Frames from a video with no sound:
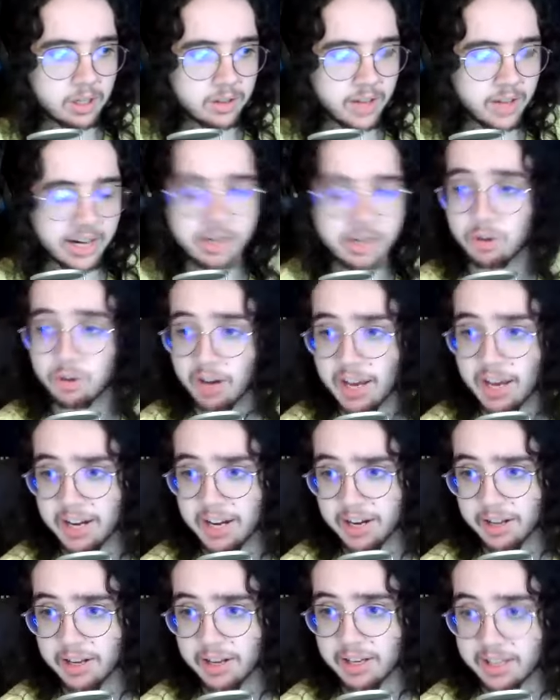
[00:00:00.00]
that he
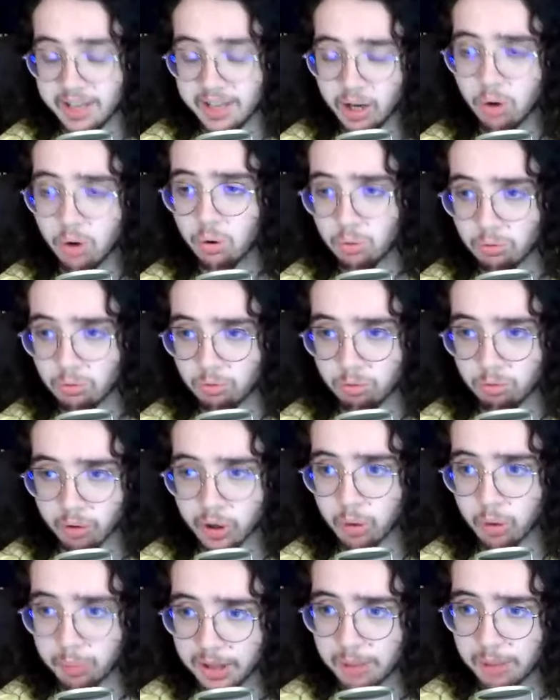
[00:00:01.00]
created killed
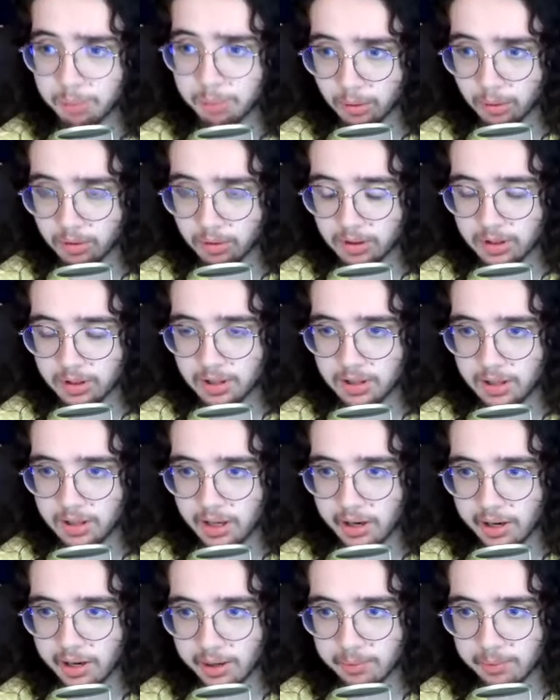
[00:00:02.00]
real people
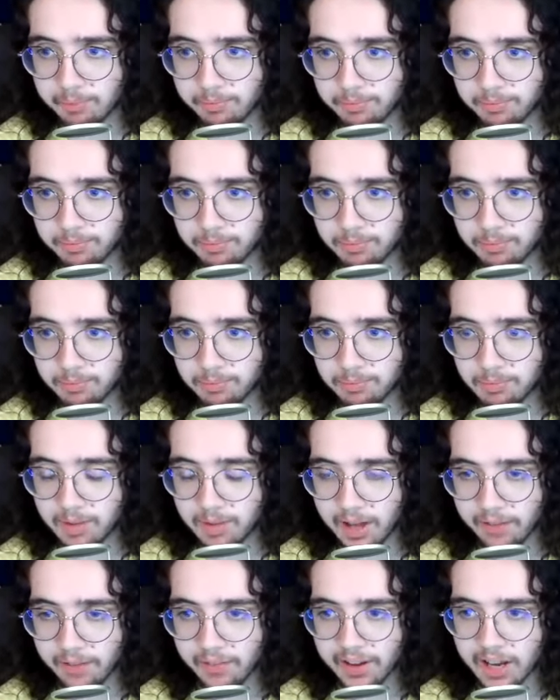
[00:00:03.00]
um
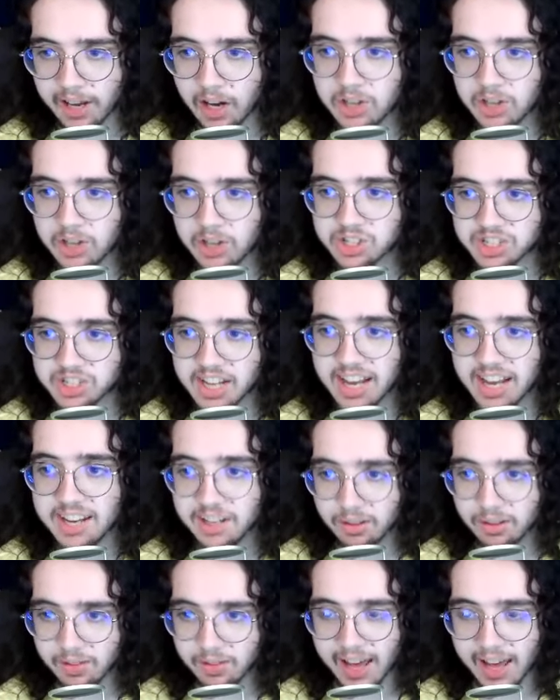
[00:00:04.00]
and like
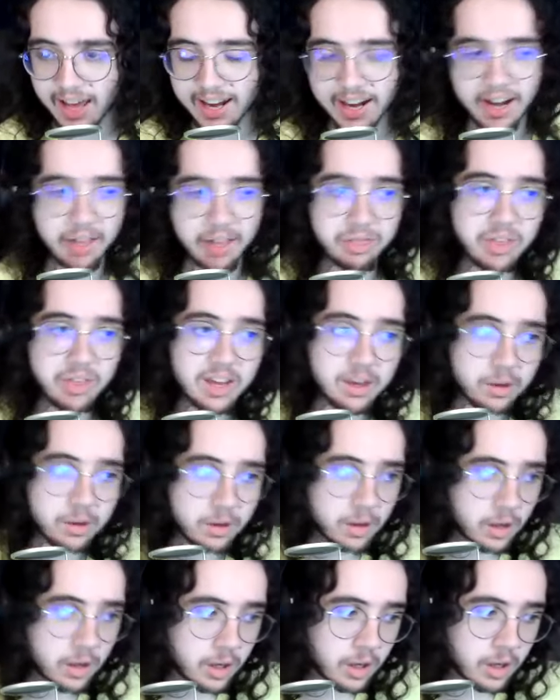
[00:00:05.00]
understanding that and i think
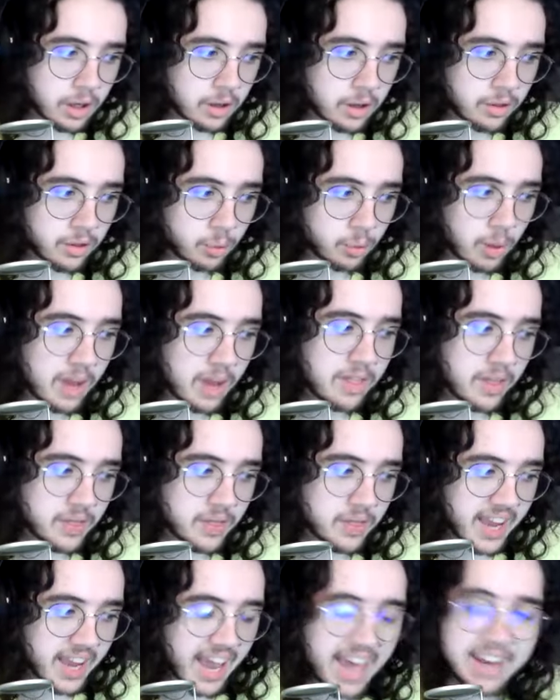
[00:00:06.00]
the way that
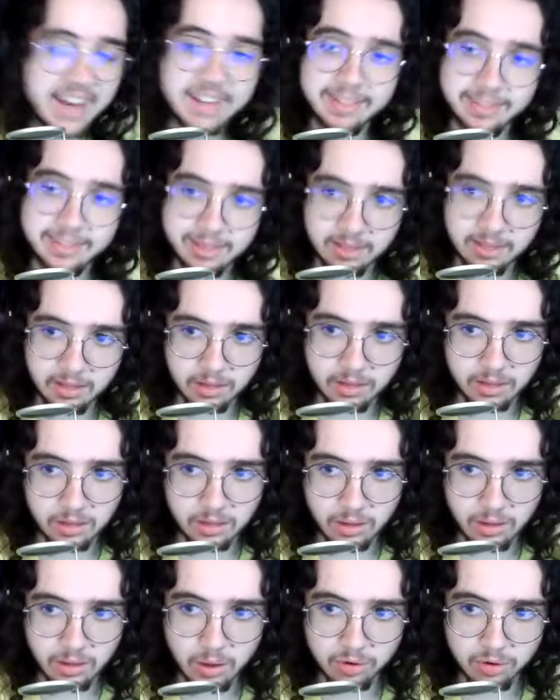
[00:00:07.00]
edit
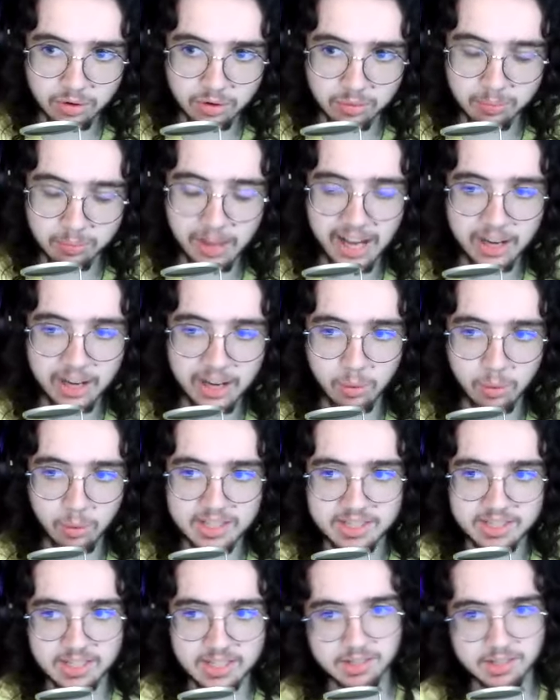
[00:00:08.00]
those black and
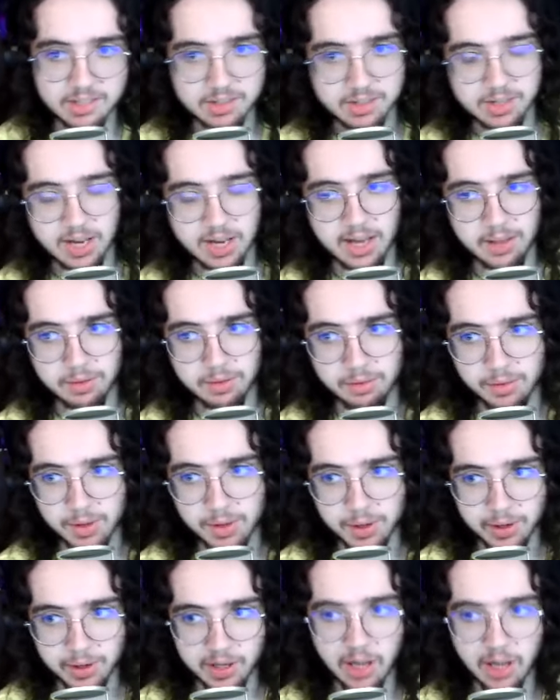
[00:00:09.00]
white scenes and
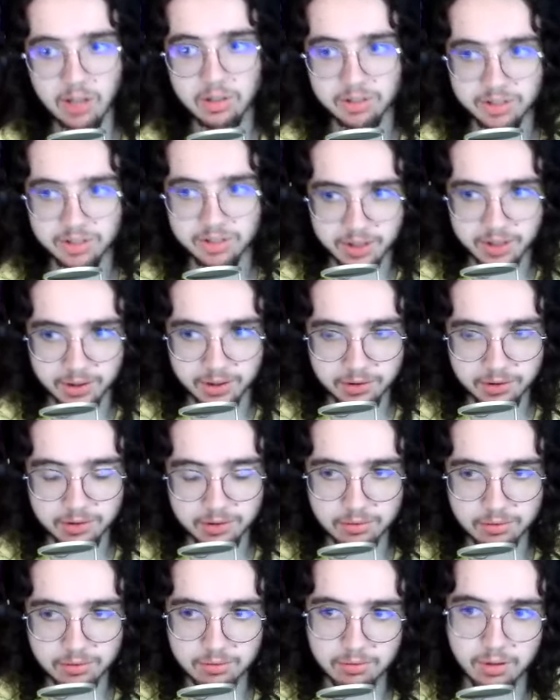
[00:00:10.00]
the color
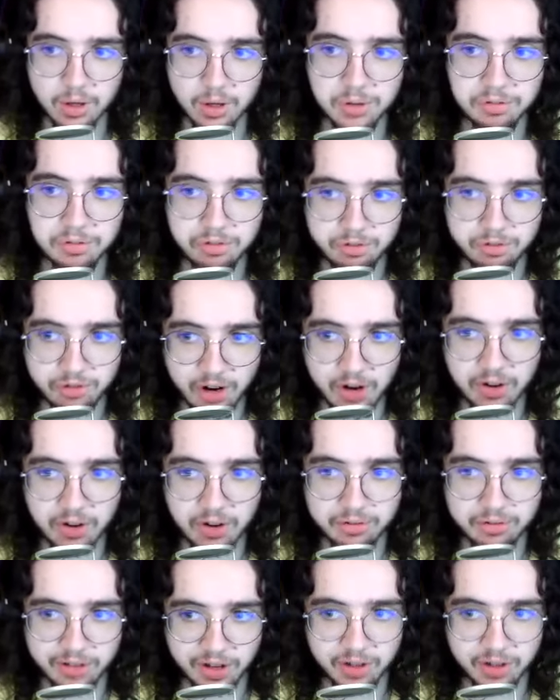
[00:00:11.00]
scenes are
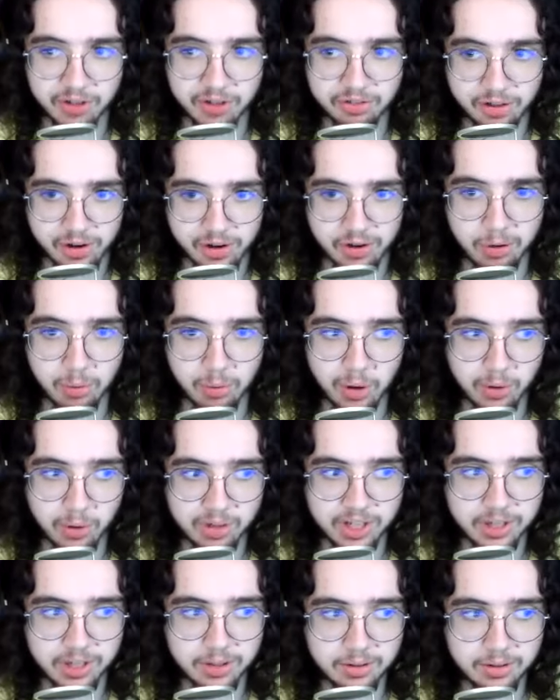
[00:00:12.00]
very, very, very well
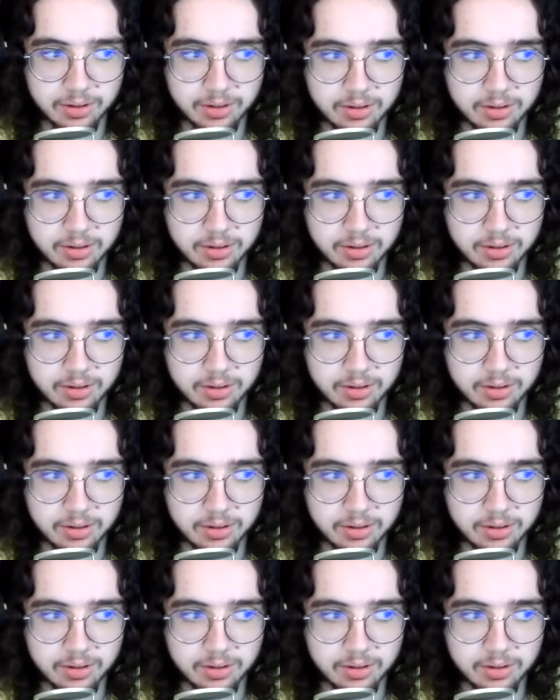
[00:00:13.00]
done.